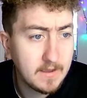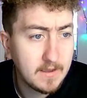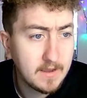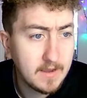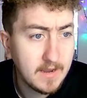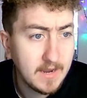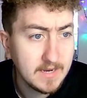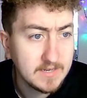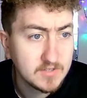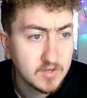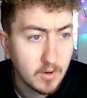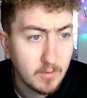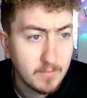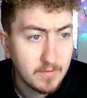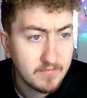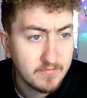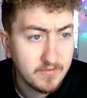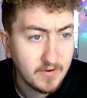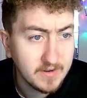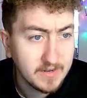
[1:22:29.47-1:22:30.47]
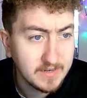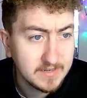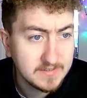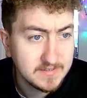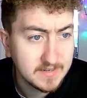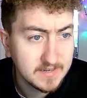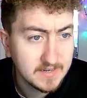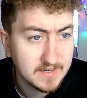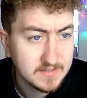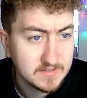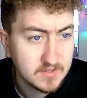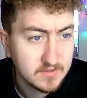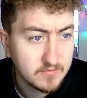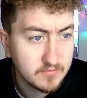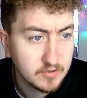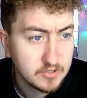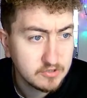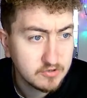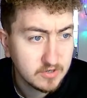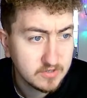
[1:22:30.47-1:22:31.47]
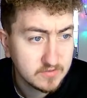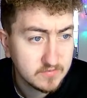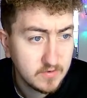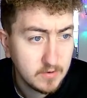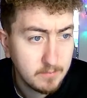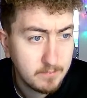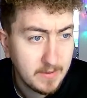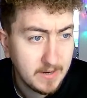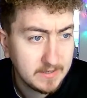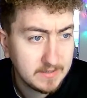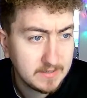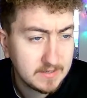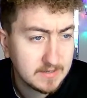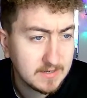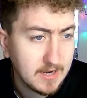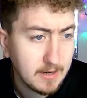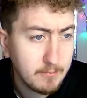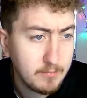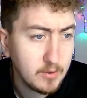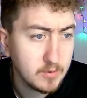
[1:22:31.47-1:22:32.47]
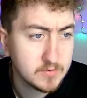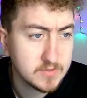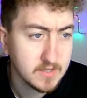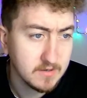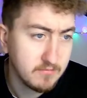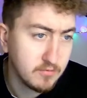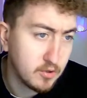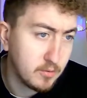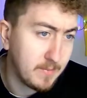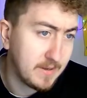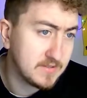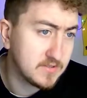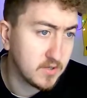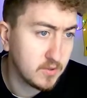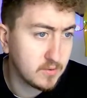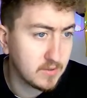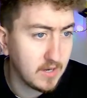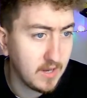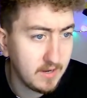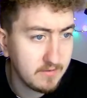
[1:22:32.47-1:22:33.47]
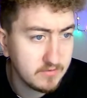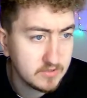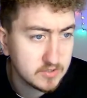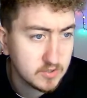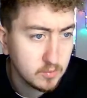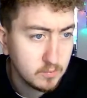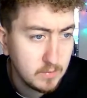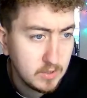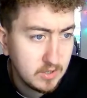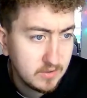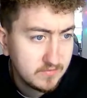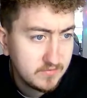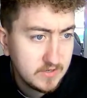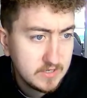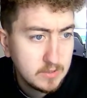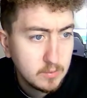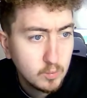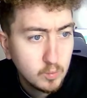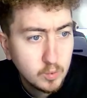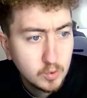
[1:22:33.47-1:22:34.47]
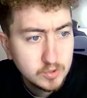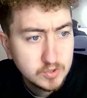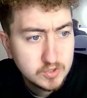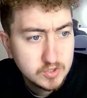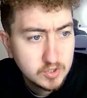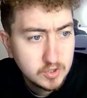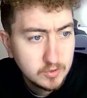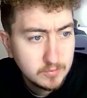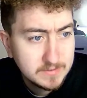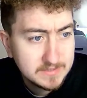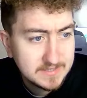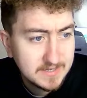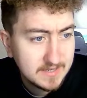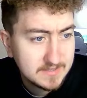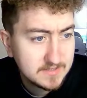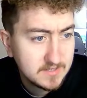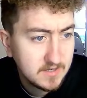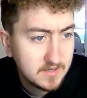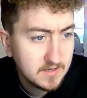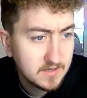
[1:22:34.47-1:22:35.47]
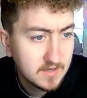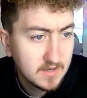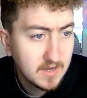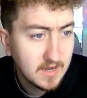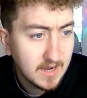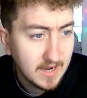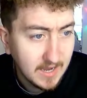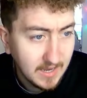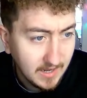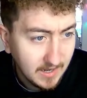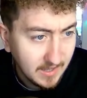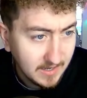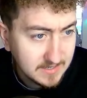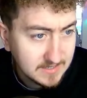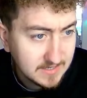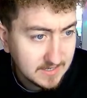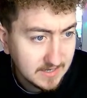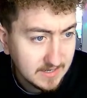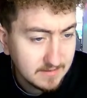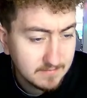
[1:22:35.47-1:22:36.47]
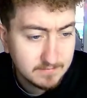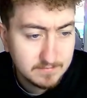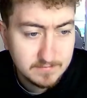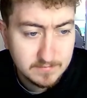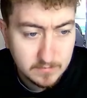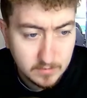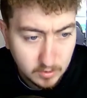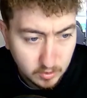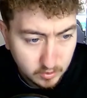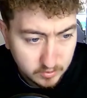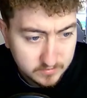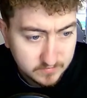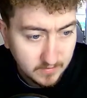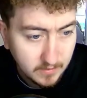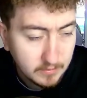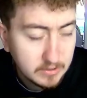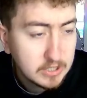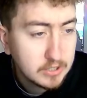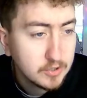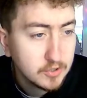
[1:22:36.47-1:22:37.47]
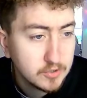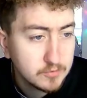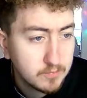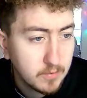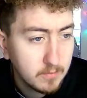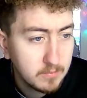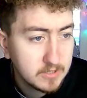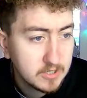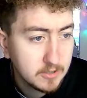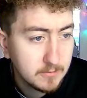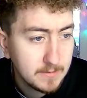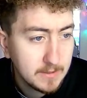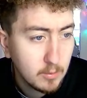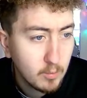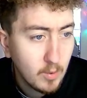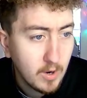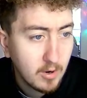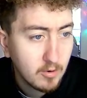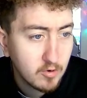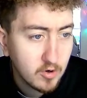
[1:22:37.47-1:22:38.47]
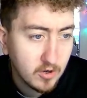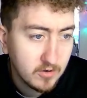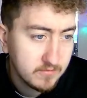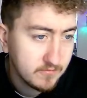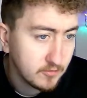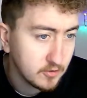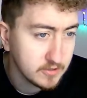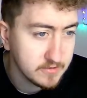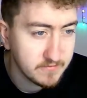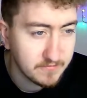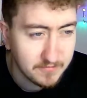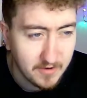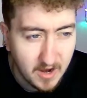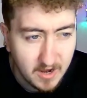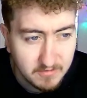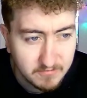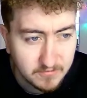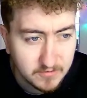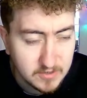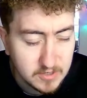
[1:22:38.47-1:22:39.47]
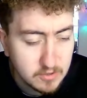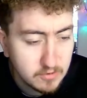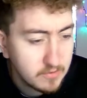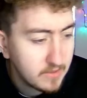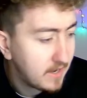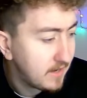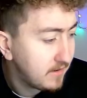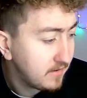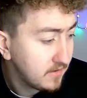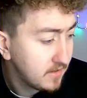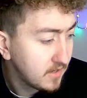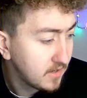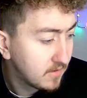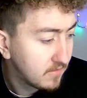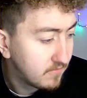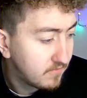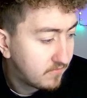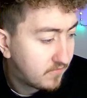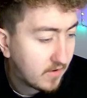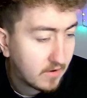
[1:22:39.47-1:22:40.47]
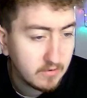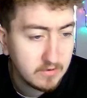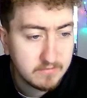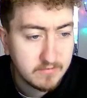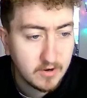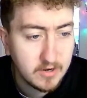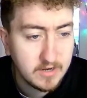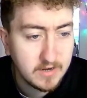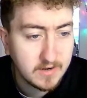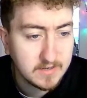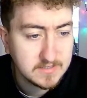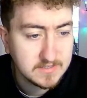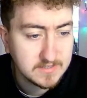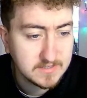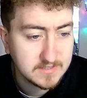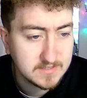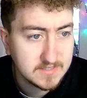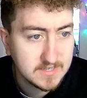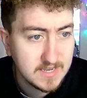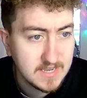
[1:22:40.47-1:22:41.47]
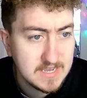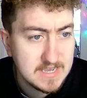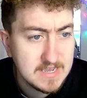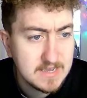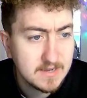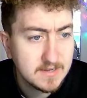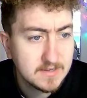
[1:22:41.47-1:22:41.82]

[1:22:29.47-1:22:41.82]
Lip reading: Hey Tom, finally digging into the free transfer bank. Gabriel to Livramento, Kluivert to Murphy, Wood to Mateta. I like it. Looks very good. Probably going to be a wildcard 35 for you then. Very, very nice to see.